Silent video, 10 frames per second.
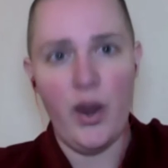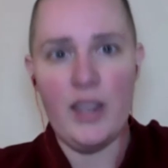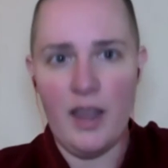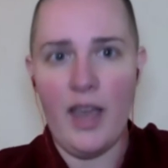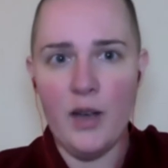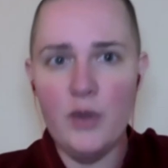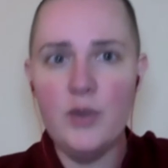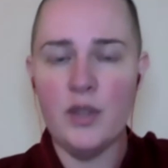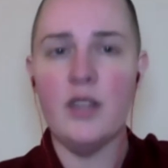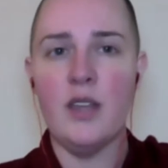now,
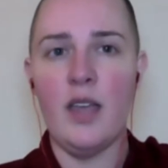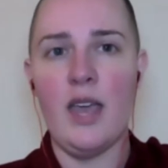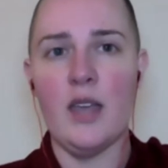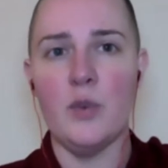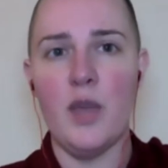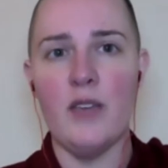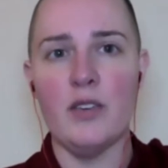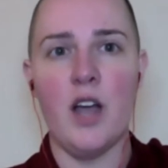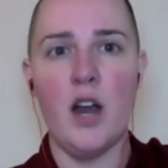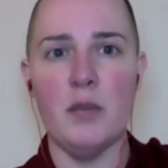and we have a
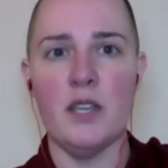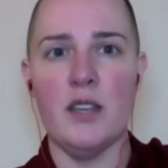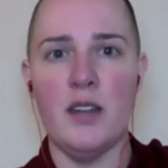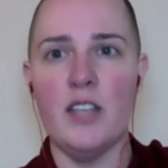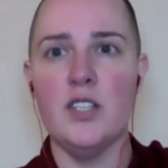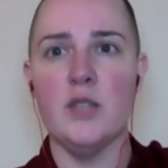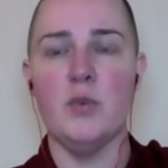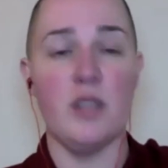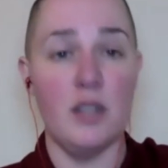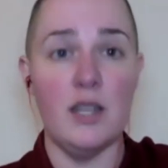karmic connection
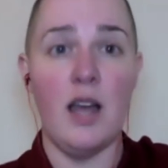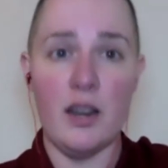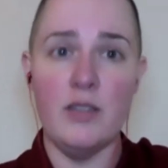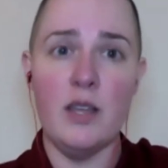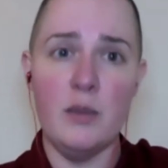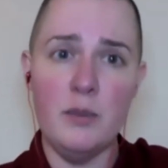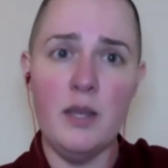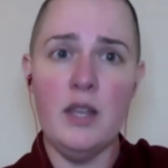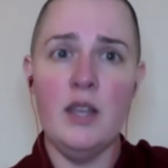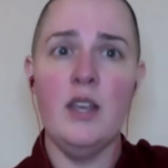with a lot of them
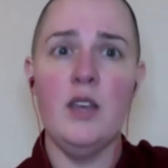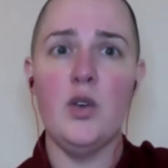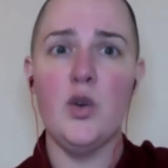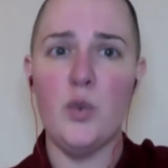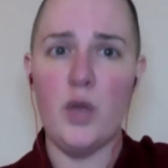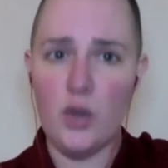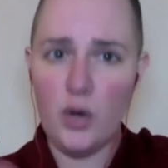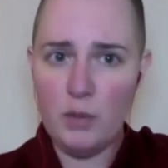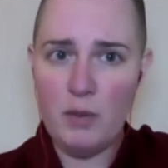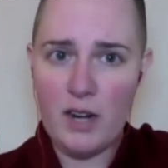who we
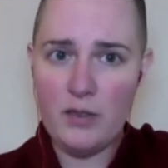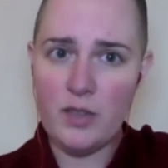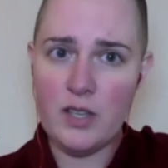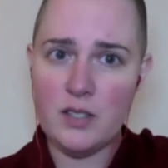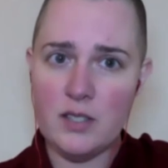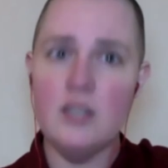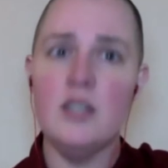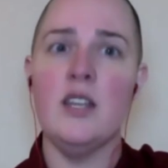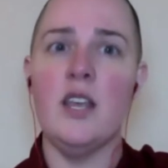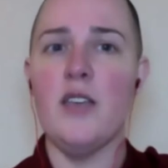could benefit
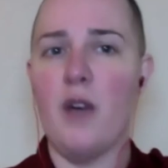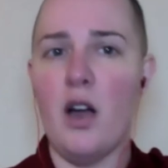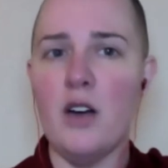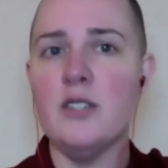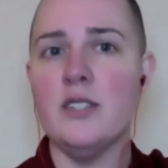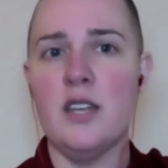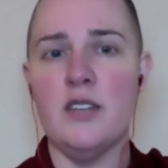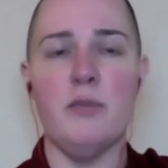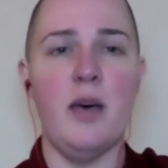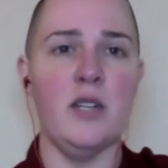if our state
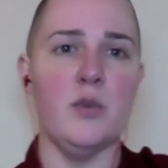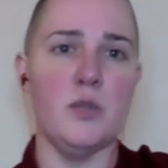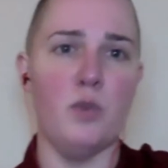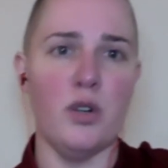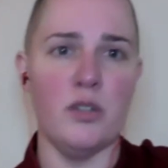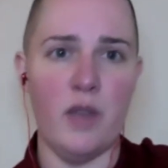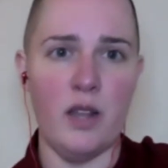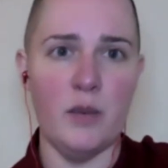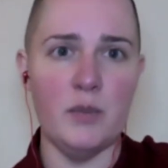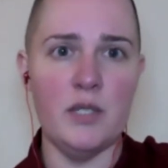of mind was more
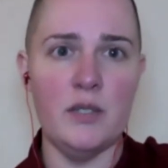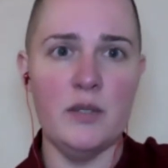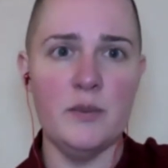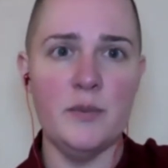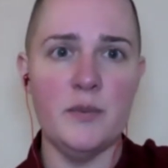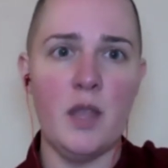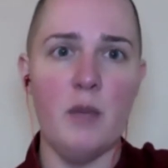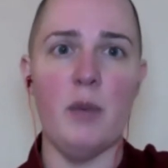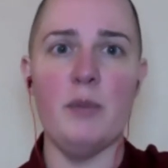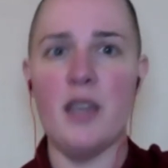developed.
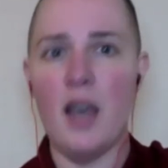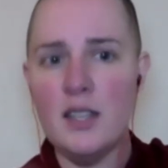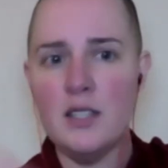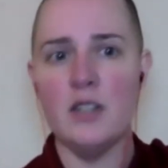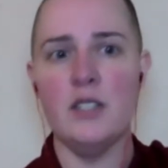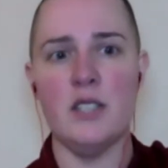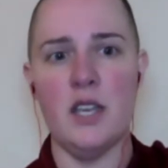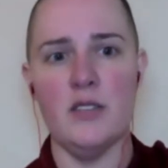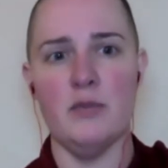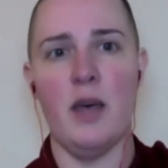But because our
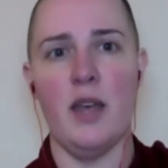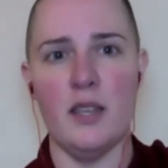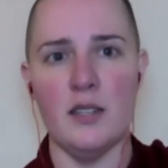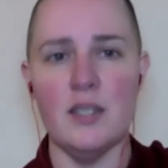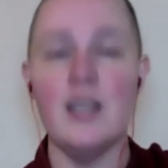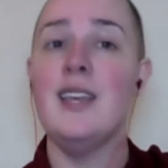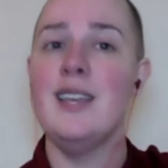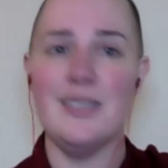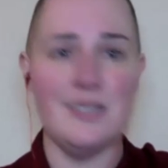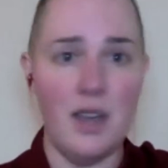state of mind
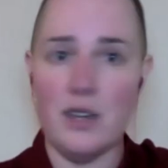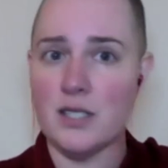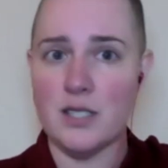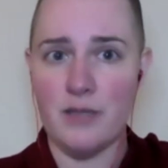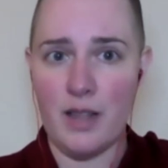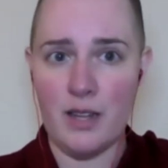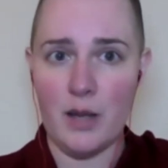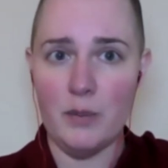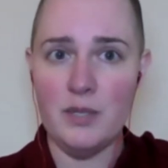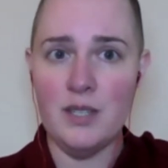is not as
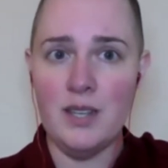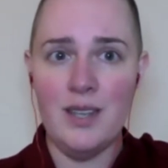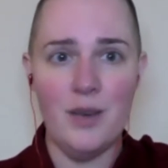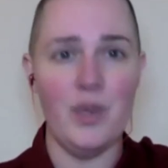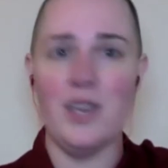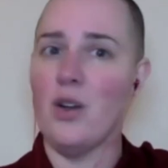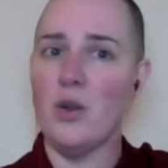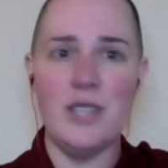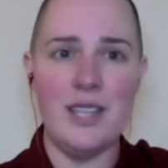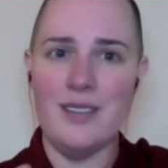developed, we can
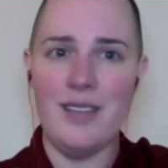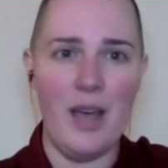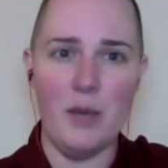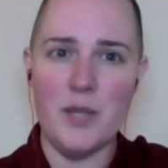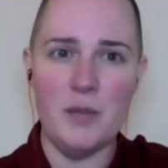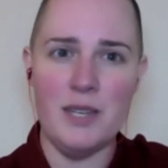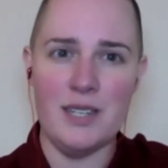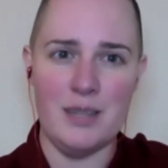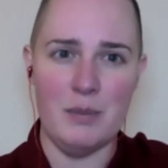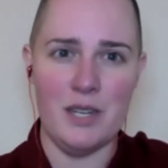only help them in a
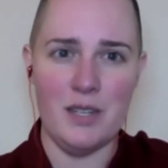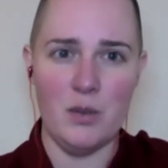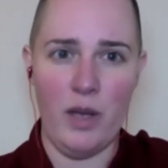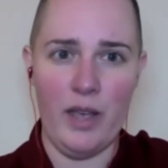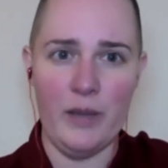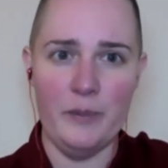limited way.